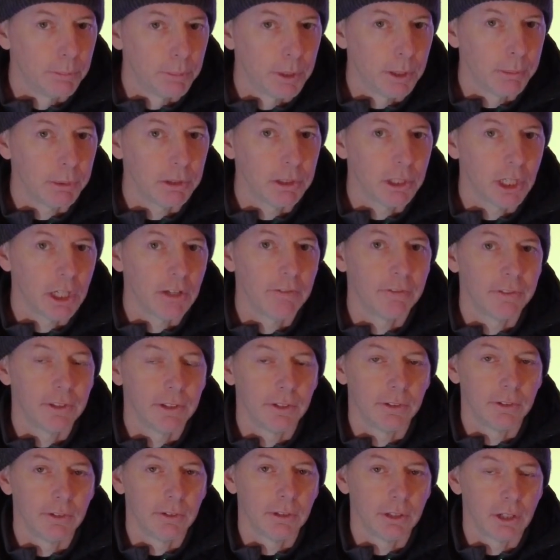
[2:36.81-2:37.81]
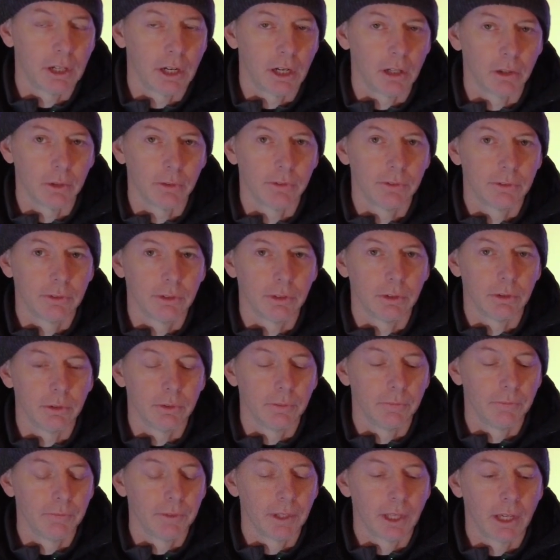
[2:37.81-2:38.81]
People love these the goggles
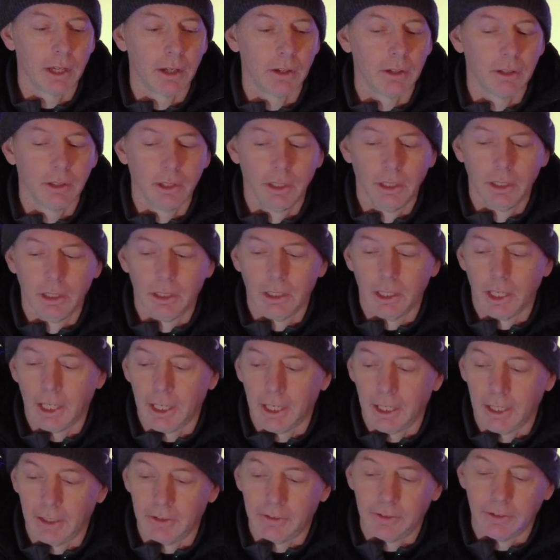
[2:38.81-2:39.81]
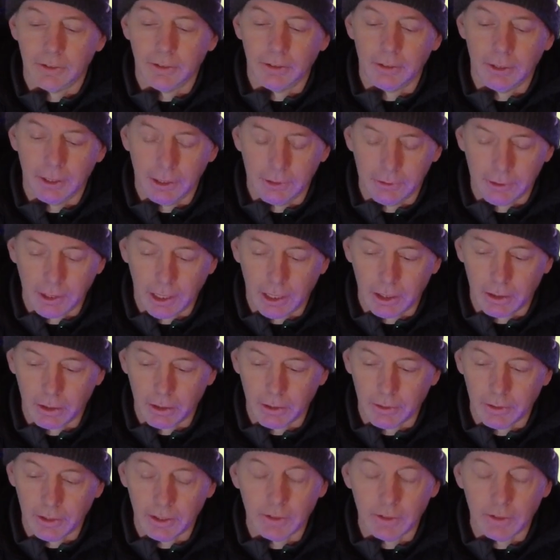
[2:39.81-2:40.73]
too now, and the Integra.